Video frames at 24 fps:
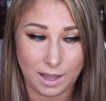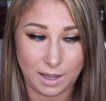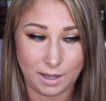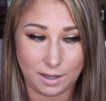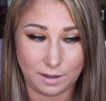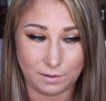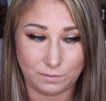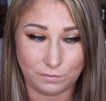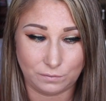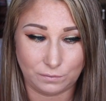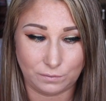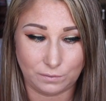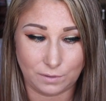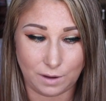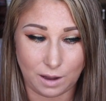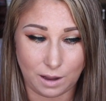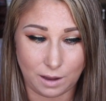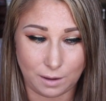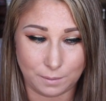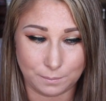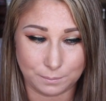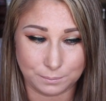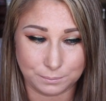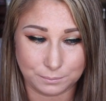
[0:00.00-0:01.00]
If
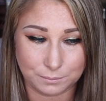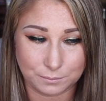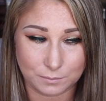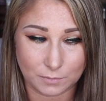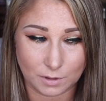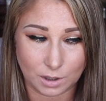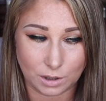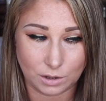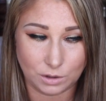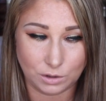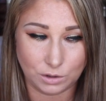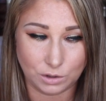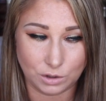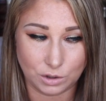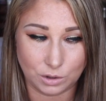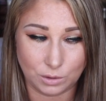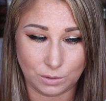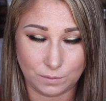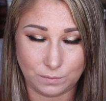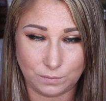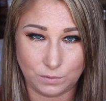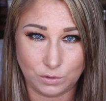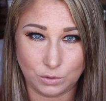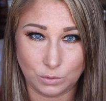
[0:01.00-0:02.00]
you
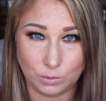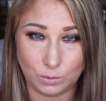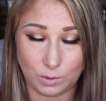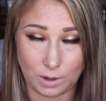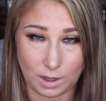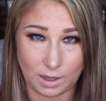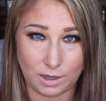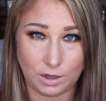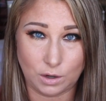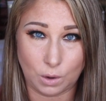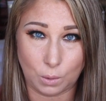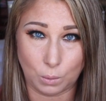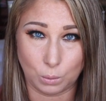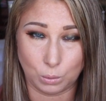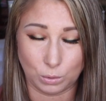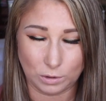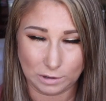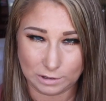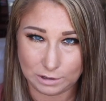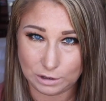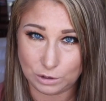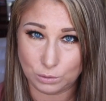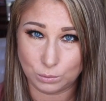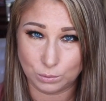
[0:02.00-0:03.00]
know, if you like
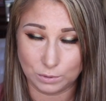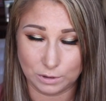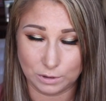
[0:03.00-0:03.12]
really